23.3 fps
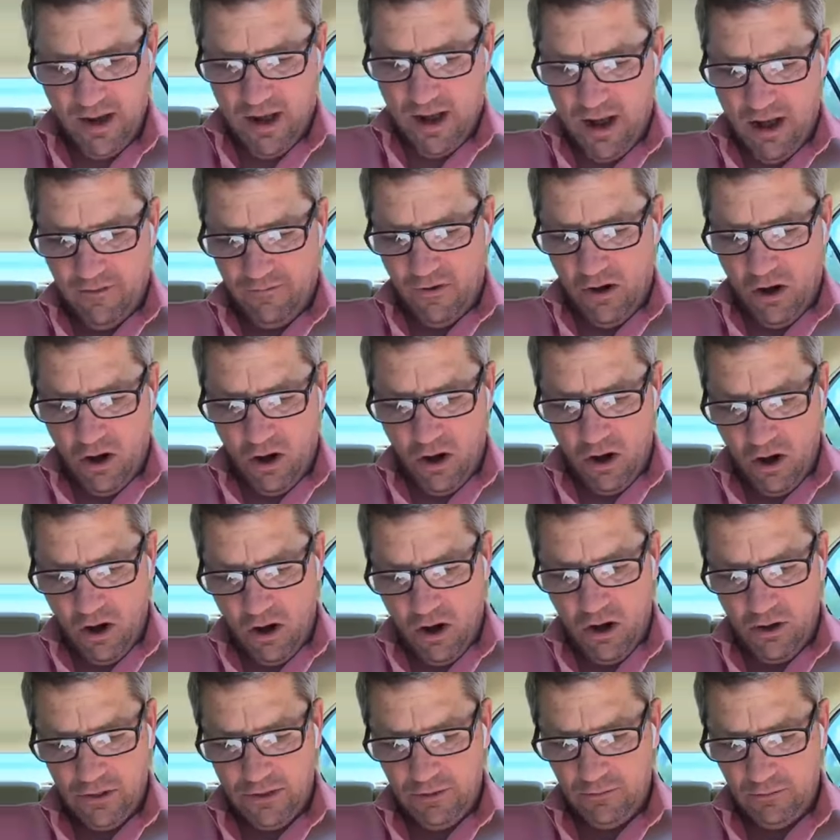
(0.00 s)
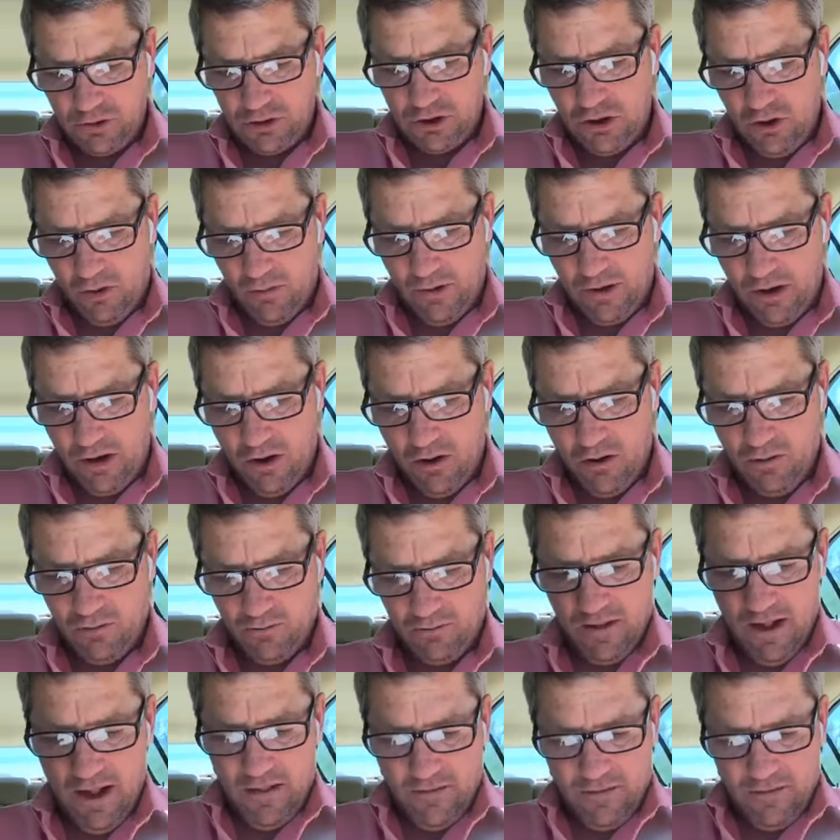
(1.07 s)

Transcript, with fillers: of all that was going on.